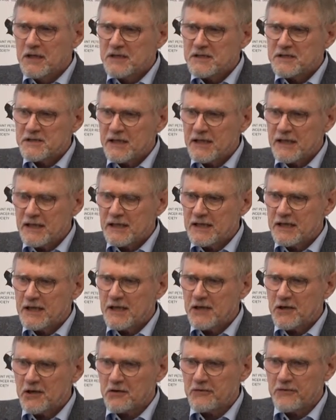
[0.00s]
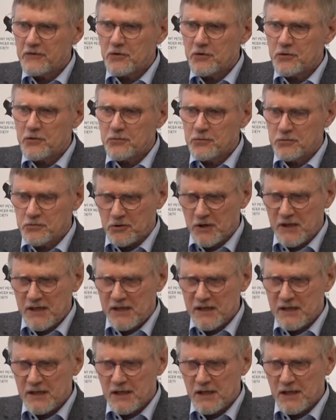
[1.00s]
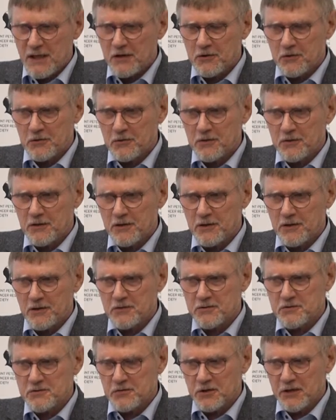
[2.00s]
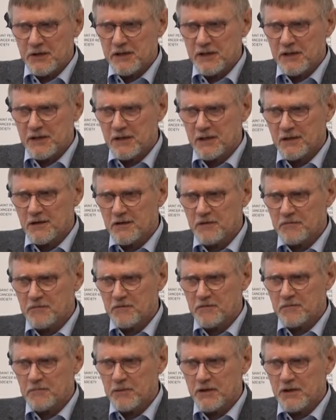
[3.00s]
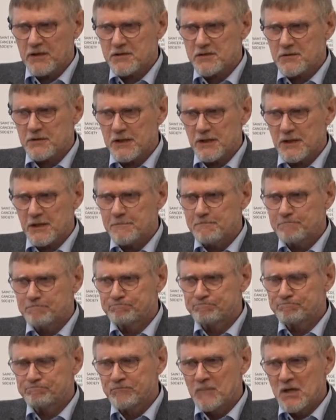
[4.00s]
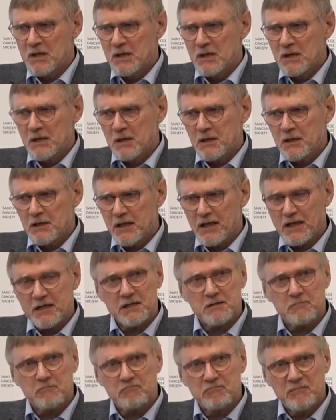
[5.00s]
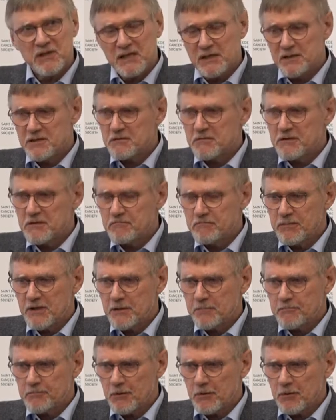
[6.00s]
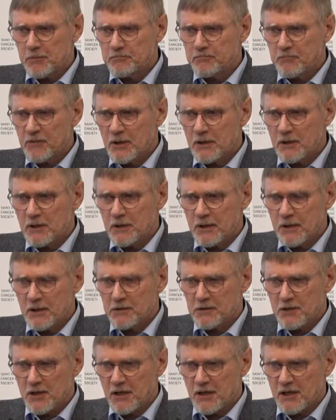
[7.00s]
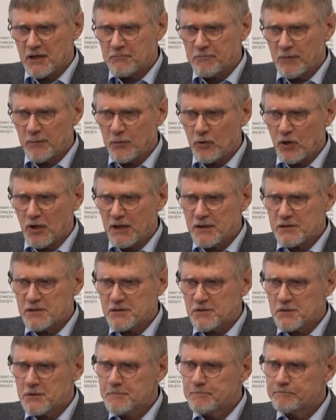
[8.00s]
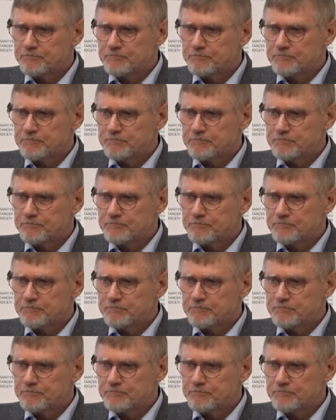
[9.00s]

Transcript: take care of a good training and continuous training of personnel that meets with people and, and target population.